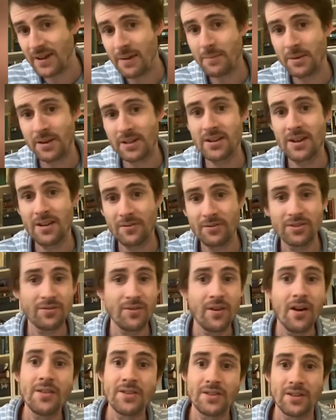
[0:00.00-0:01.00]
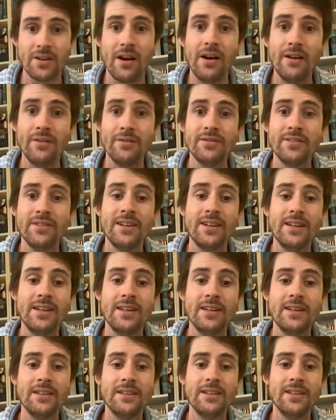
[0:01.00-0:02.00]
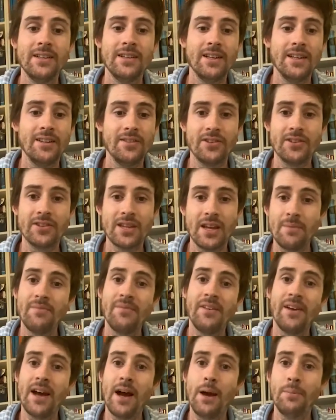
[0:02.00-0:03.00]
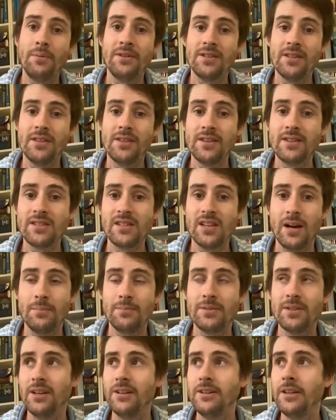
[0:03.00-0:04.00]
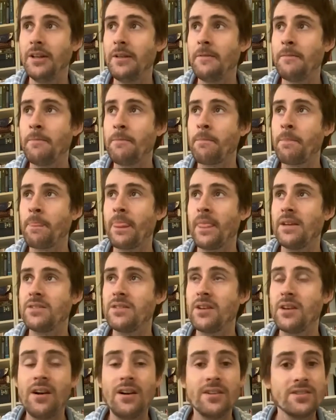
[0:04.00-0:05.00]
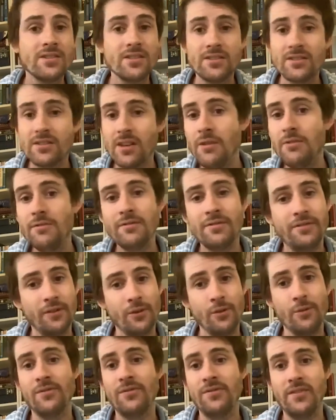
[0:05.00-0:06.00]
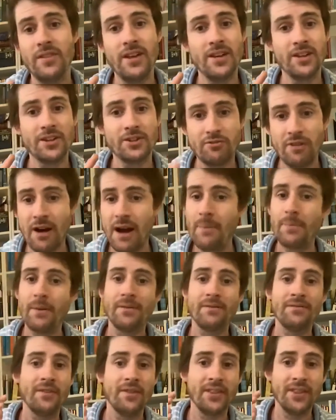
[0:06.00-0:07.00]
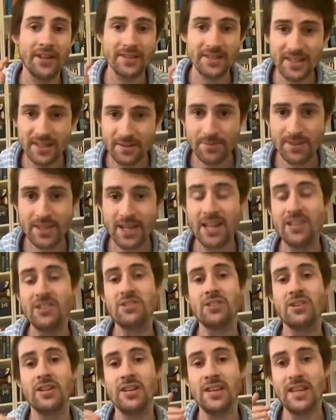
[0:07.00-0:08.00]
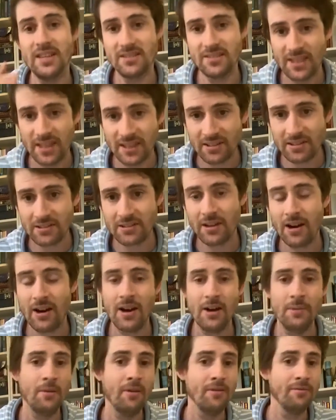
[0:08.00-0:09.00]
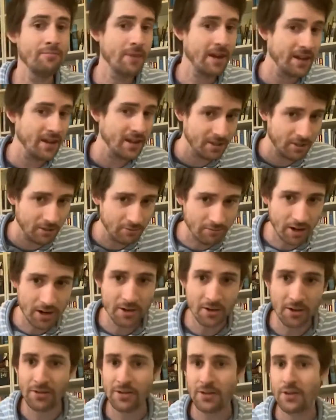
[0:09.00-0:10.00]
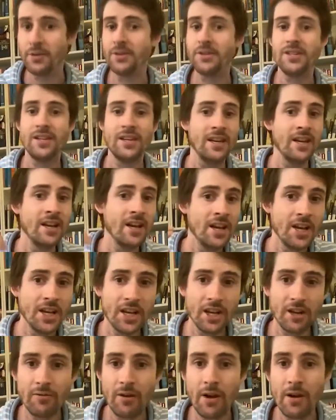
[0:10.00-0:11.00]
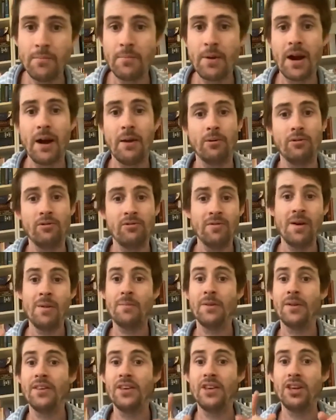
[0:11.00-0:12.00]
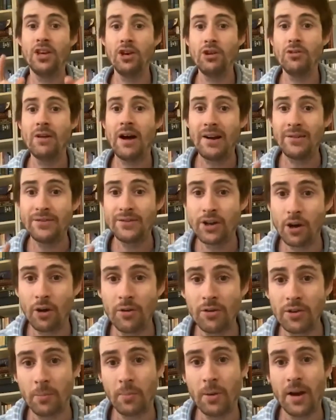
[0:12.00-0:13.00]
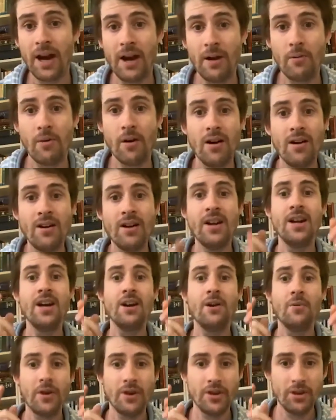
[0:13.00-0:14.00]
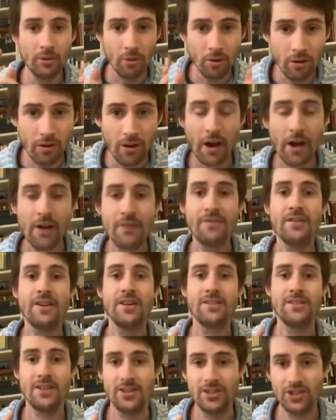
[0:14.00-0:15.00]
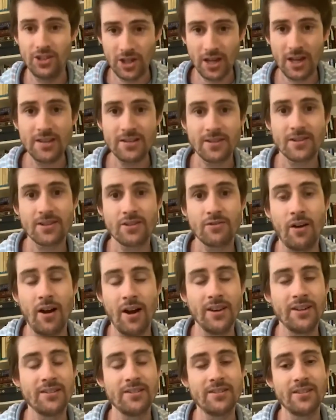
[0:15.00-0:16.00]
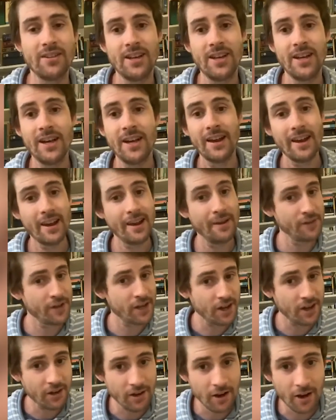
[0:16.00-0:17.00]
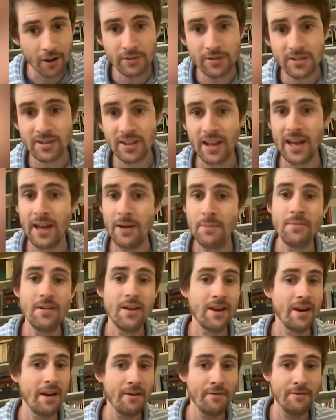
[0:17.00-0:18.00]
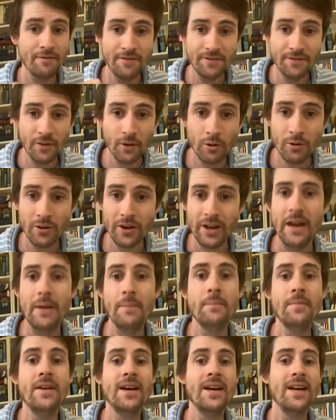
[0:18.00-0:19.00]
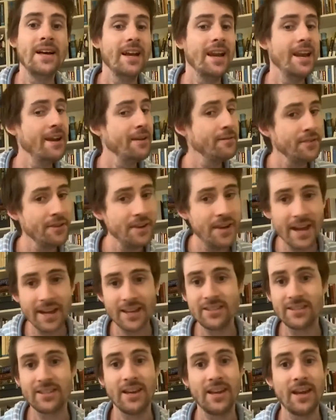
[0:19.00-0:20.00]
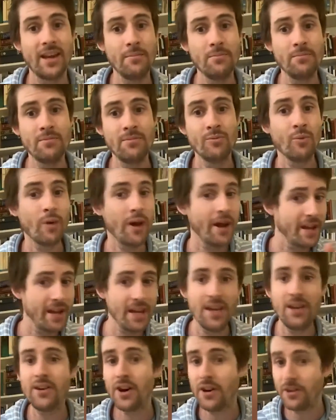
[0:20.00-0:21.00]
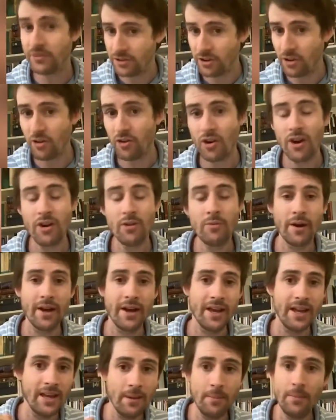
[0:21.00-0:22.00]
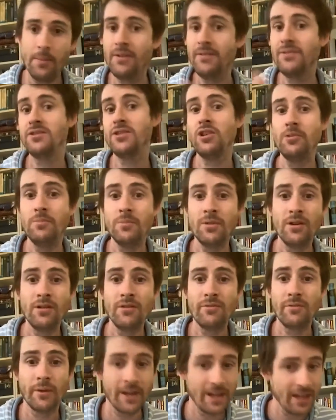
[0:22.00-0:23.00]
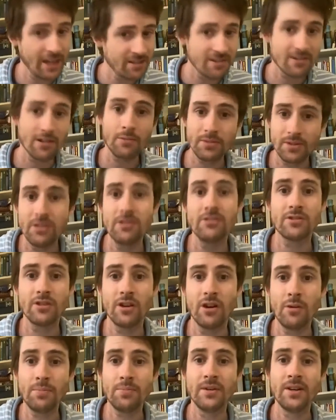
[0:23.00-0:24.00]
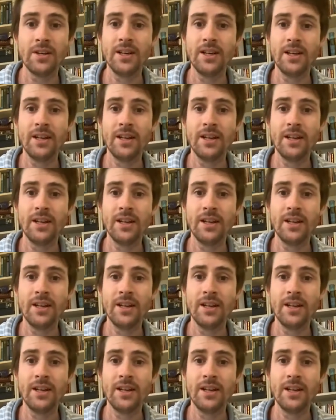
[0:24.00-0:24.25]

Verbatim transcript: family's life, his father's life. And the same thing happens in this chapter. so, guys, just don't fall for that trap and for that temptation in this time of making your own authority your own power. Remember that you have got the power when your life is in Jesus Christ. Live close to Him, live for Him, live next to Him. Where He goes, you go. Where He moves, you move. When He stops, you stop.